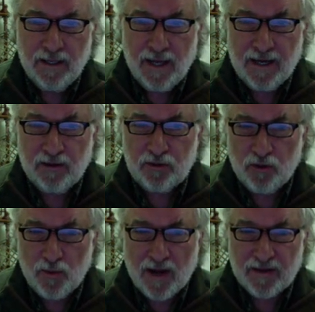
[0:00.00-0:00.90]
And he looked
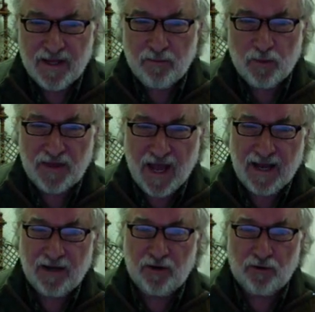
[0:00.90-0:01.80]
around at them with
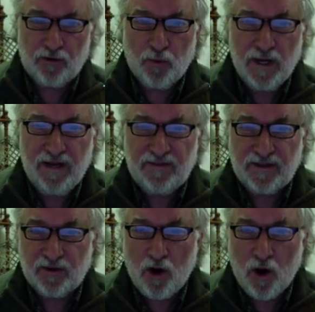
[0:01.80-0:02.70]
anger, grieved at
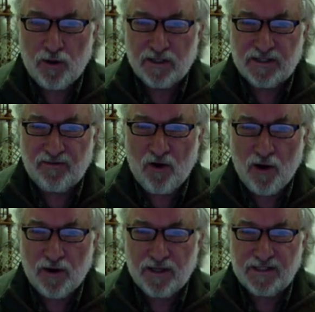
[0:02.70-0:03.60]
their hardness of
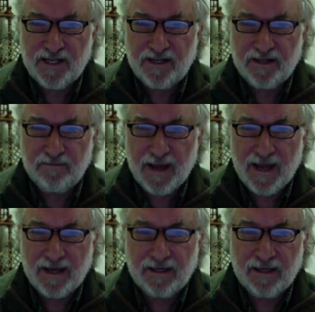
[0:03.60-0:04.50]
heart, and said to the
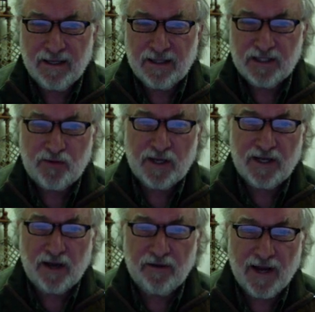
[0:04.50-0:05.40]
man, "Stretch
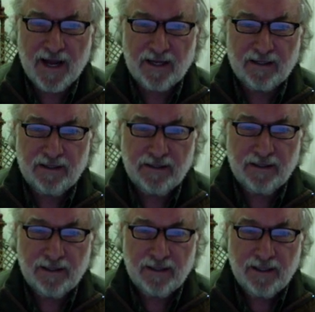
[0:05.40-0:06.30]
out your hand."
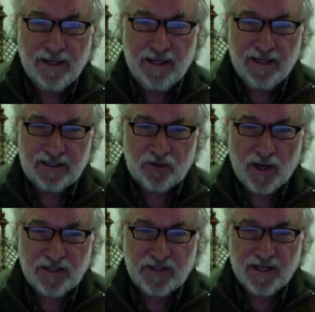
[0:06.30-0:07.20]
He
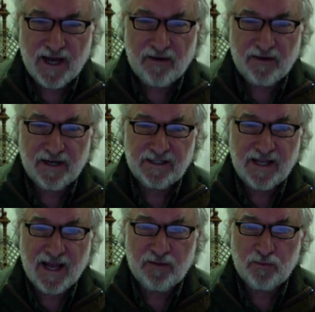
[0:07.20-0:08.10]
stretched it out, and his
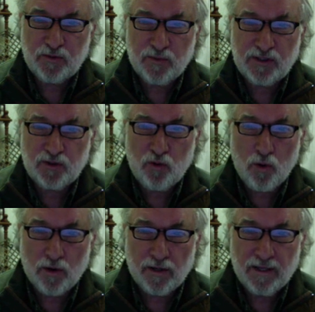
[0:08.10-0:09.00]
hand was
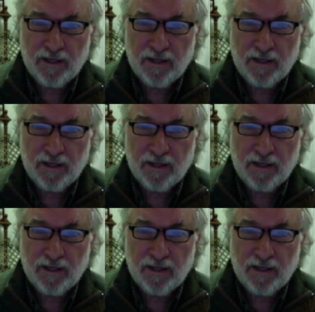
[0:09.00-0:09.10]
restored.